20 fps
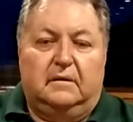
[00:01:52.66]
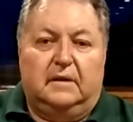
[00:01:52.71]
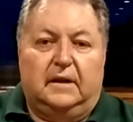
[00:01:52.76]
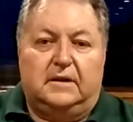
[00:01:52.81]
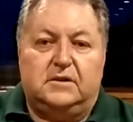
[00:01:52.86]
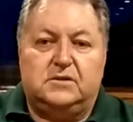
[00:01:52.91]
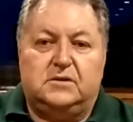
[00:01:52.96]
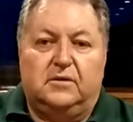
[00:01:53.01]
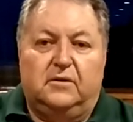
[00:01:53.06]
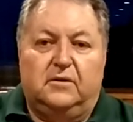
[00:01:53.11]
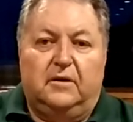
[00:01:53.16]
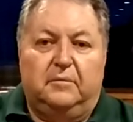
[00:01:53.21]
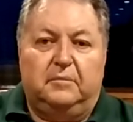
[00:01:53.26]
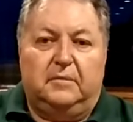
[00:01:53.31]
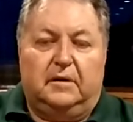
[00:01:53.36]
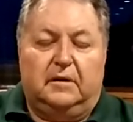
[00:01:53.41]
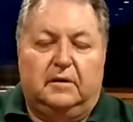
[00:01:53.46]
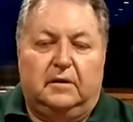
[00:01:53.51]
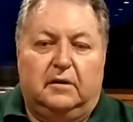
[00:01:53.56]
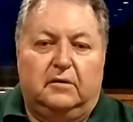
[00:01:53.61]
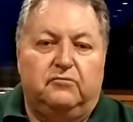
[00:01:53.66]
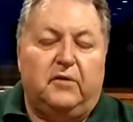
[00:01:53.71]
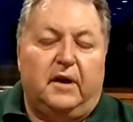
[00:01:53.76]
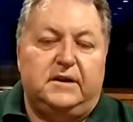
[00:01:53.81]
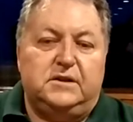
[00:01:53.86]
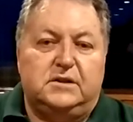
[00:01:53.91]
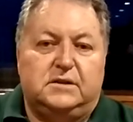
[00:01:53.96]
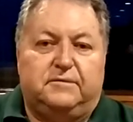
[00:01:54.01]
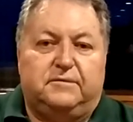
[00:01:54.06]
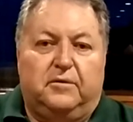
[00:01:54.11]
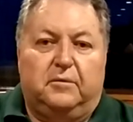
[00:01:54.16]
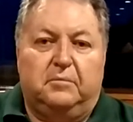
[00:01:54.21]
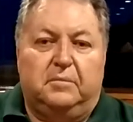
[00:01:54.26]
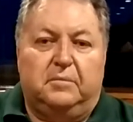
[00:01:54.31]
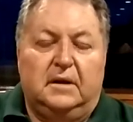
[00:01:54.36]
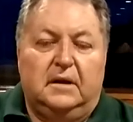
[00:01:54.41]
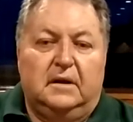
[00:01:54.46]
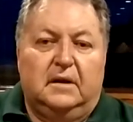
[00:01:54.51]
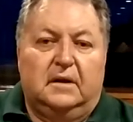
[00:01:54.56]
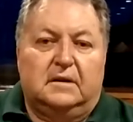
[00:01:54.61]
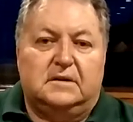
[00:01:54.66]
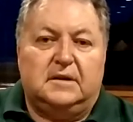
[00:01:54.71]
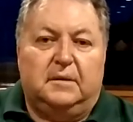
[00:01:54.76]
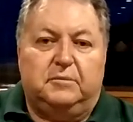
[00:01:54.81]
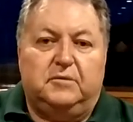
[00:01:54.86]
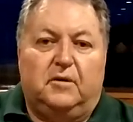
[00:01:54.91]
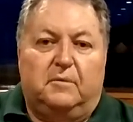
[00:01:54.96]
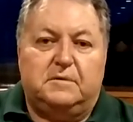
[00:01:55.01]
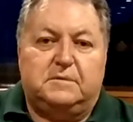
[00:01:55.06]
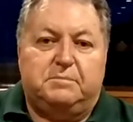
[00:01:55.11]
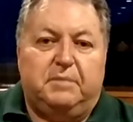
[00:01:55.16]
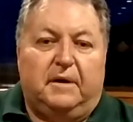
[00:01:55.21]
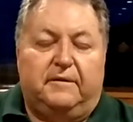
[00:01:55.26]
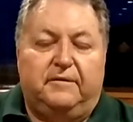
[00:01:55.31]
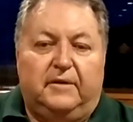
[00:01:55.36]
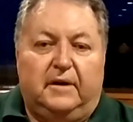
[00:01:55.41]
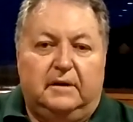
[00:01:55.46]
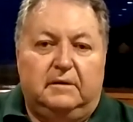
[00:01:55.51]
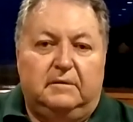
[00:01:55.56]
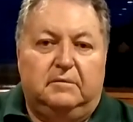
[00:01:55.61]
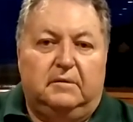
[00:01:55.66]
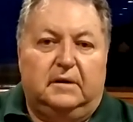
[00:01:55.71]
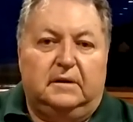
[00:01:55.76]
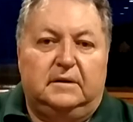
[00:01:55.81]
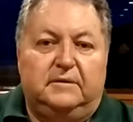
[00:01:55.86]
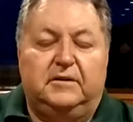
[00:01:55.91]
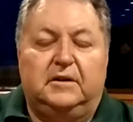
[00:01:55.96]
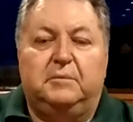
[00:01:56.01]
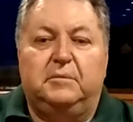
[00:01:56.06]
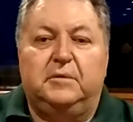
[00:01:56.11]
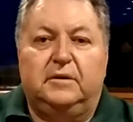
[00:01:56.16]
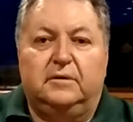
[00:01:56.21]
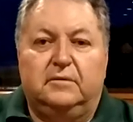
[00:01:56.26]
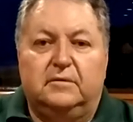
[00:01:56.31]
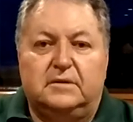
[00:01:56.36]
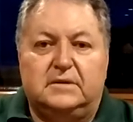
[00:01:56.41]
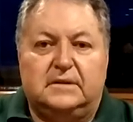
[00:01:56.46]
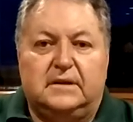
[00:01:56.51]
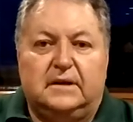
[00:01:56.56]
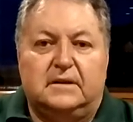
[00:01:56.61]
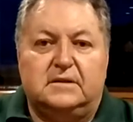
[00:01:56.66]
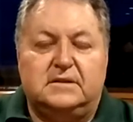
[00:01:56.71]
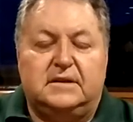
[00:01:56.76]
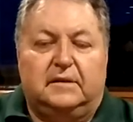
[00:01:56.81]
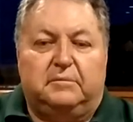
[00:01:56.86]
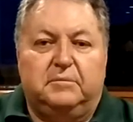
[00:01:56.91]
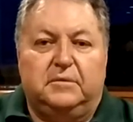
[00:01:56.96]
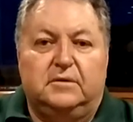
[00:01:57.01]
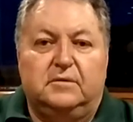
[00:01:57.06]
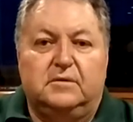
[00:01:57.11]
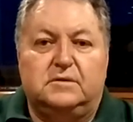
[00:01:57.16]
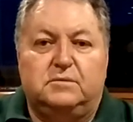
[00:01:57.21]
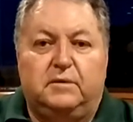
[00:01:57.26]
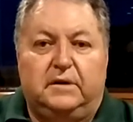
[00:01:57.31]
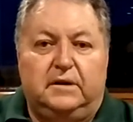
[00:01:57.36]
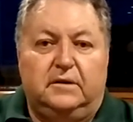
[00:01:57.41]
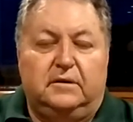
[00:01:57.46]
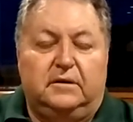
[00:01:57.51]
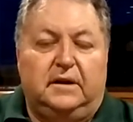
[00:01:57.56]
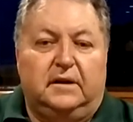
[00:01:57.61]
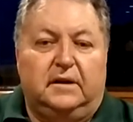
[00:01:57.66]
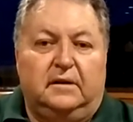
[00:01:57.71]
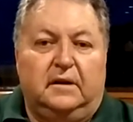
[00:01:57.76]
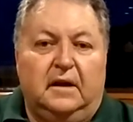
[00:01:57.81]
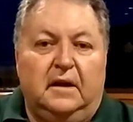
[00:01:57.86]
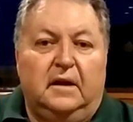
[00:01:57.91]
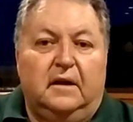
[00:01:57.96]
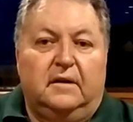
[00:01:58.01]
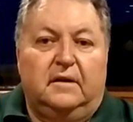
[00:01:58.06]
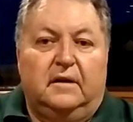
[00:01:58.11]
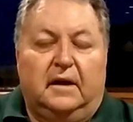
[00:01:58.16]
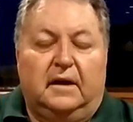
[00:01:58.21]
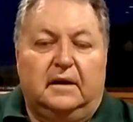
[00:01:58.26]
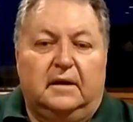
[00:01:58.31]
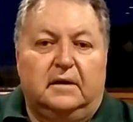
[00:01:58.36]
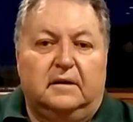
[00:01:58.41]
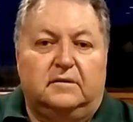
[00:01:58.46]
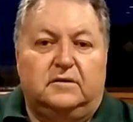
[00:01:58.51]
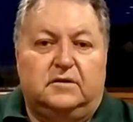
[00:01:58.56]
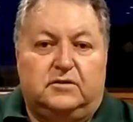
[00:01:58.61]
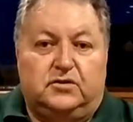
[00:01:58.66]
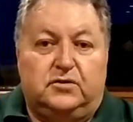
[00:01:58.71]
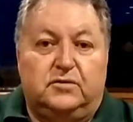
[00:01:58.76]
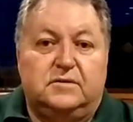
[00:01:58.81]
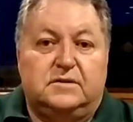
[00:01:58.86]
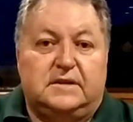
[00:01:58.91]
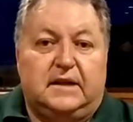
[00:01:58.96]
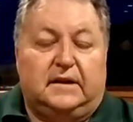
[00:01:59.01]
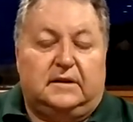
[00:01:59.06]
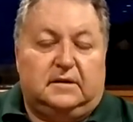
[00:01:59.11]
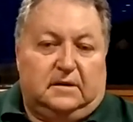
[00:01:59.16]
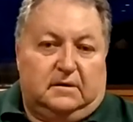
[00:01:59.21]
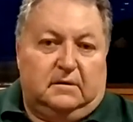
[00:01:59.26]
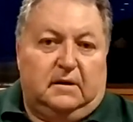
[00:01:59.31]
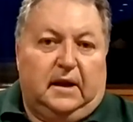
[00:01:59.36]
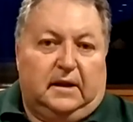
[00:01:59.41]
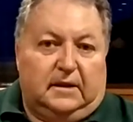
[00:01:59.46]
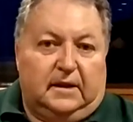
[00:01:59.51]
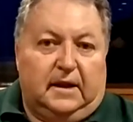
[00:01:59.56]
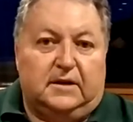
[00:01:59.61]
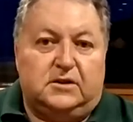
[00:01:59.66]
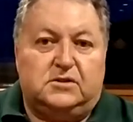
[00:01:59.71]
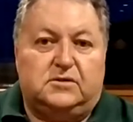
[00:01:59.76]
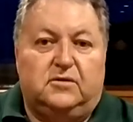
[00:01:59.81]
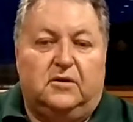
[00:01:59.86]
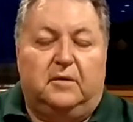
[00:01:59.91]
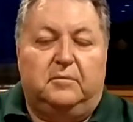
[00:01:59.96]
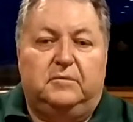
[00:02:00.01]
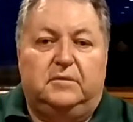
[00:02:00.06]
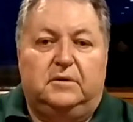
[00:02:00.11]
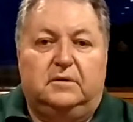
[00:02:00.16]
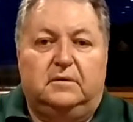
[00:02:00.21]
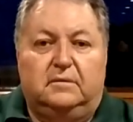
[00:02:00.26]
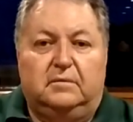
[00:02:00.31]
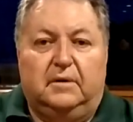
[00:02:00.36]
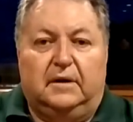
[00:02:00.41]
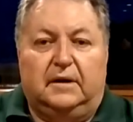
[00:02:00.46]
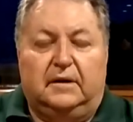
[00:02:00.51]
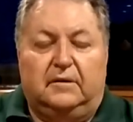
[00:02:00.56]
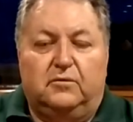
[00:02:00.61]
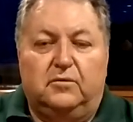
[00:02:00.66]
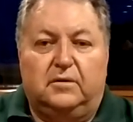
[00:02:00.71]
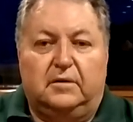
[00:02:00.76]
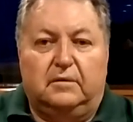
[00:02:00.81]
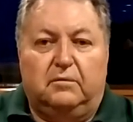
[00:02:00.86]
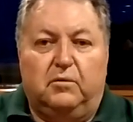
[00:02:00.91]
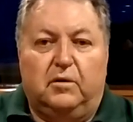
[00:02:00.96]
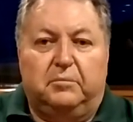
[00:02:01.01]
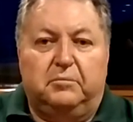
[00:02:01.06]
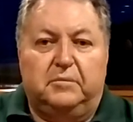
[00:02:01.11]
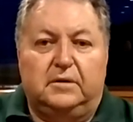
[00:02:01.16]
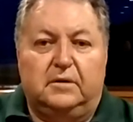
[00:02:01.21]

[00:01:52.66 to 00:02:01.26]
lunchtime, it ranges from sometimes buffet evening meals, set meals where you get to choose that at lunchtime. You order what